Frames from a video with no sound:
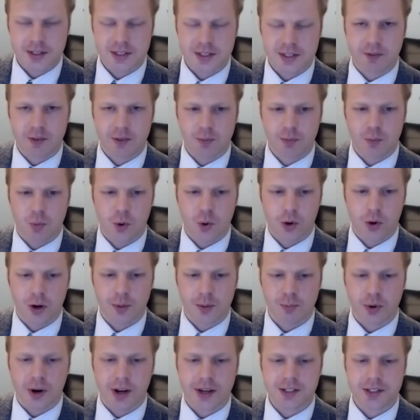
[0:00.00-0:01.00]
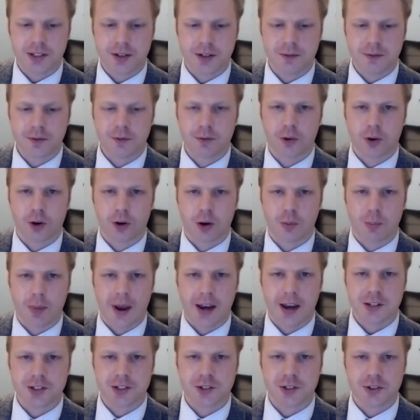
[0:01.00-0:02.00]
is even more impressive for our
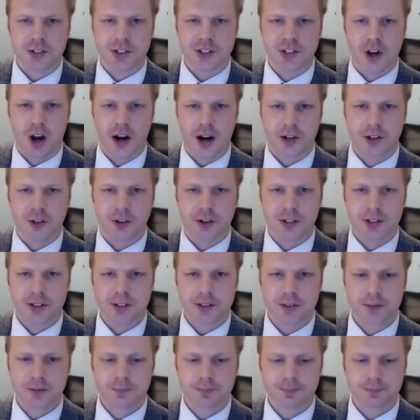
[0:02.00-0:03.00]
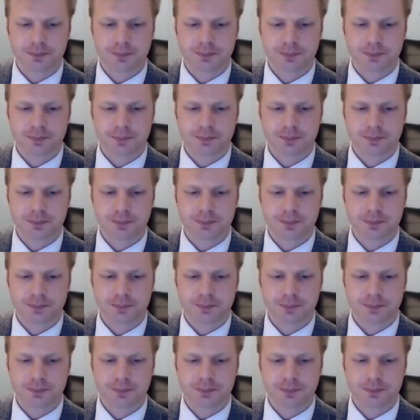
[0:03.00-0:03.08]
masters and doctorates.